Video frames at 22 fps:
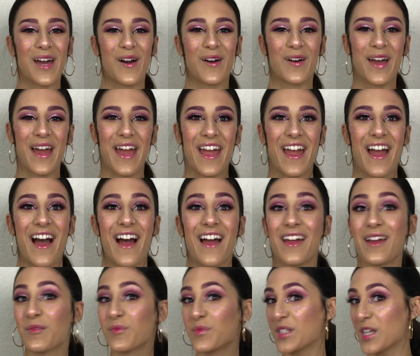Okay,
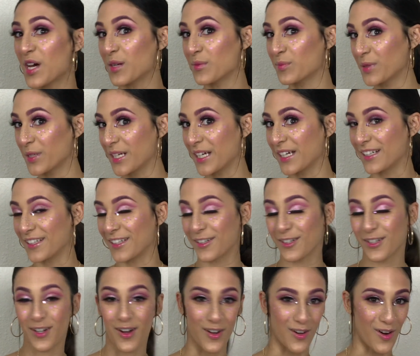I am done putting
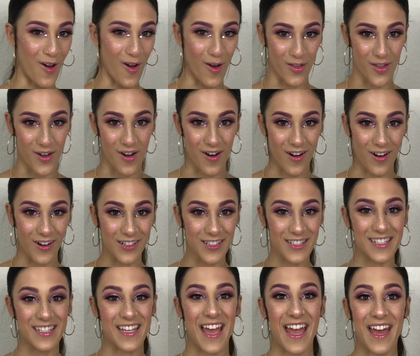glitter on all the
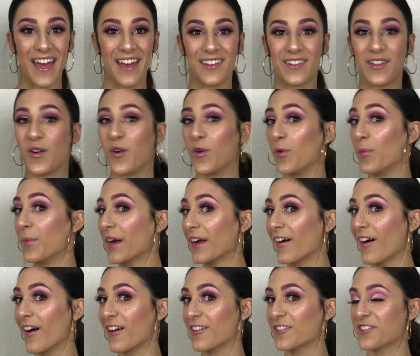hearts and oh my
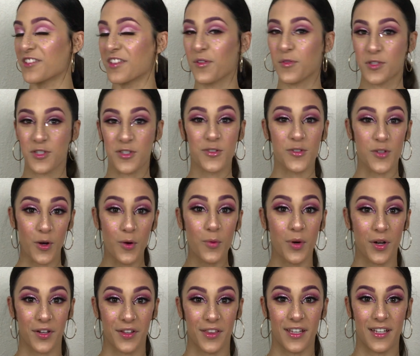gosh, that was so
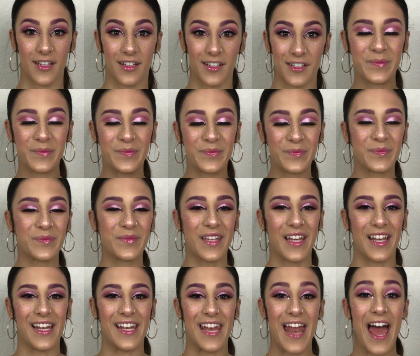worth it.
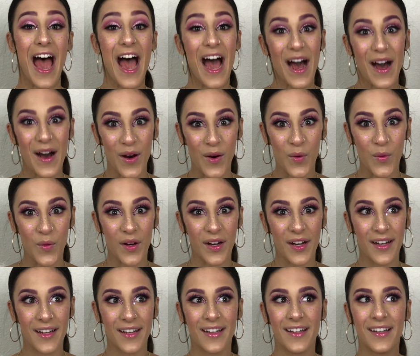Now,
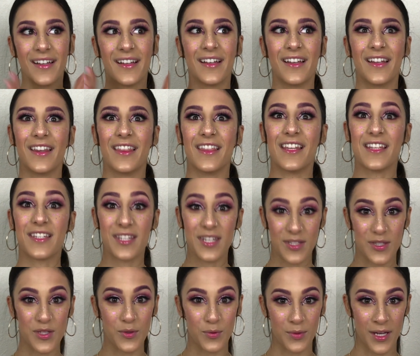this
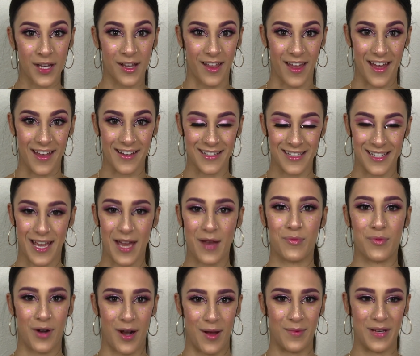is the real end, I
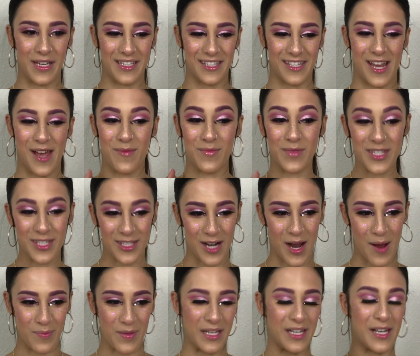promise. I'm
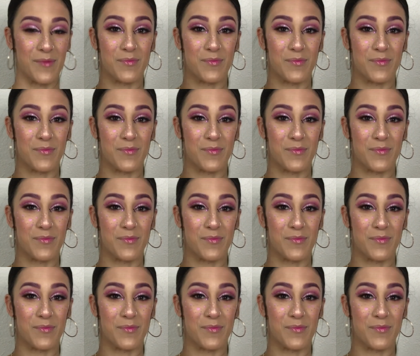stopping.